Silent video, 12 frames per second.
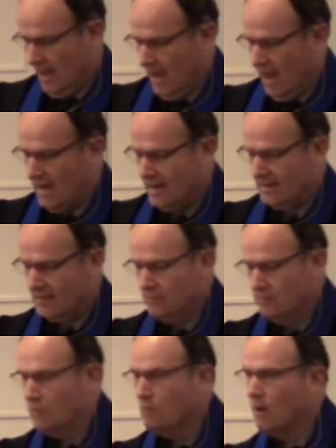And I don't
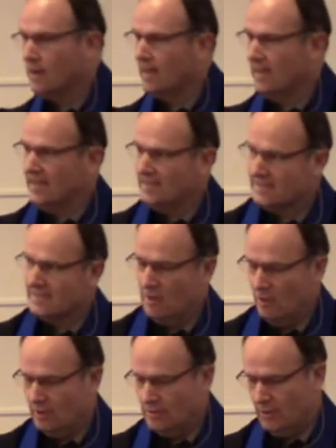know what is in a
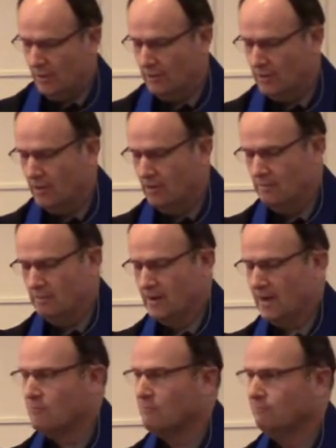hot dog, but
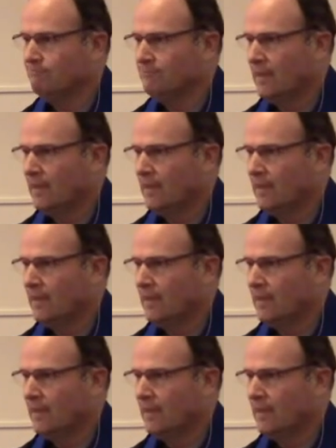I'm,